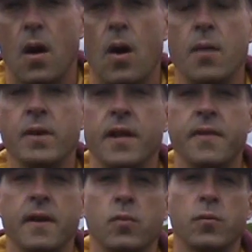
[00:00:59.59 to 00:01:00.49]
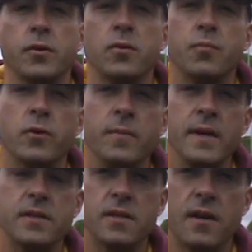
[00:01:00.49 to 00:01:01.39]
Oh, I mean, I think when we're doing pre
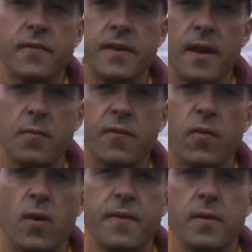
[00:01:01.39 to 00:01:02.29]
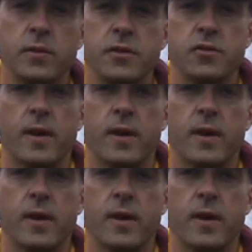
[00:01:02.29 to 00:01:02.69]
meet stuff the day before, I think we